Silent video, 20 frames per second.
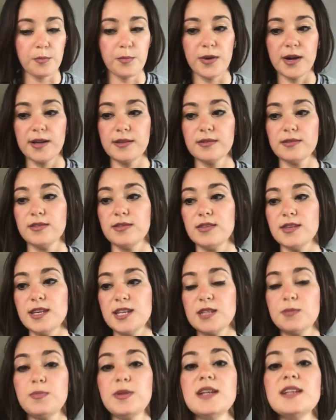But
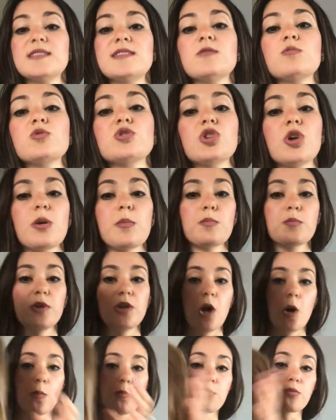these pieces, which are, you
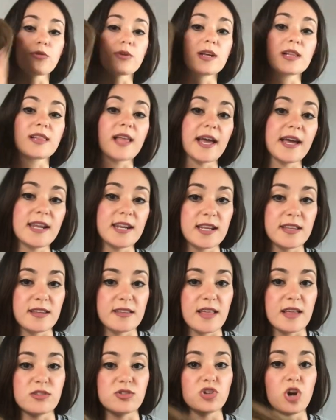know, pre-lightened
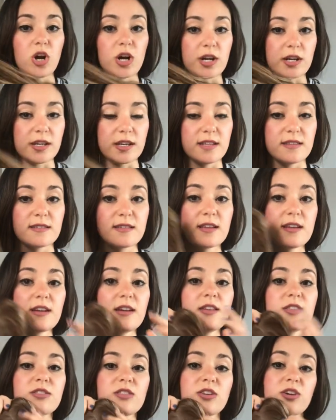and then darkened,
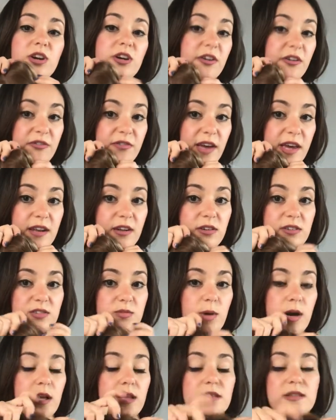they're going to fade as
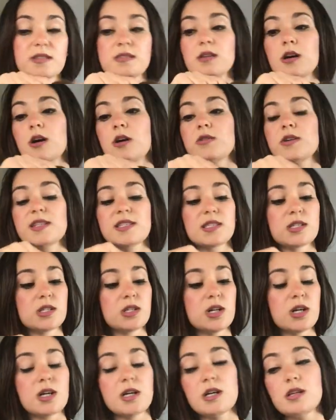well. So it's
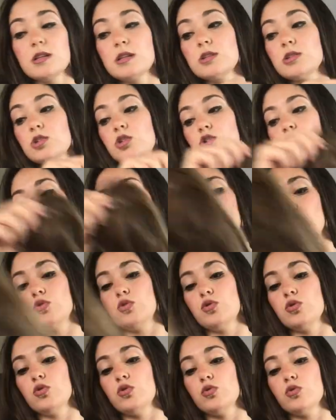good
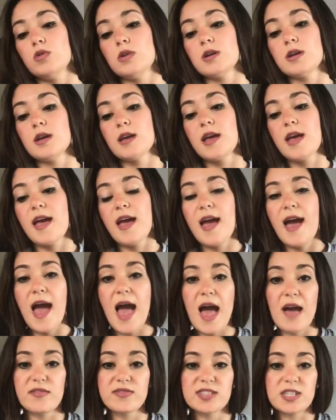to
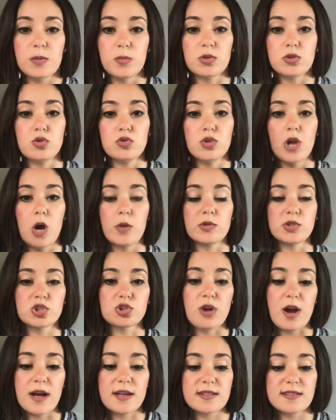have someone you know and
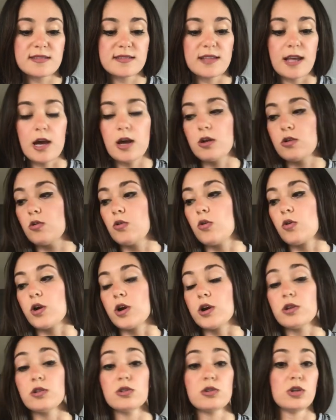trust, that,
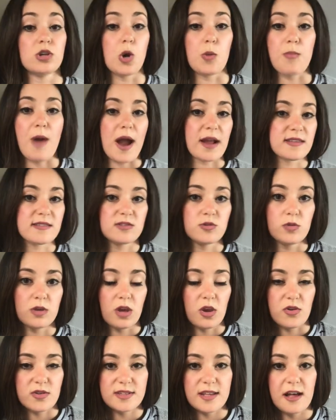or, you know, practice doing
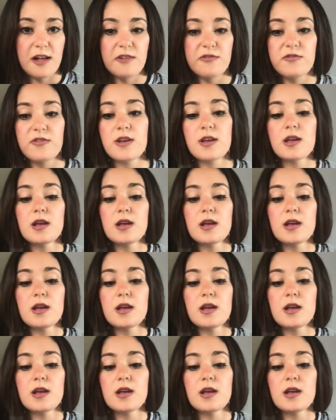it yourself,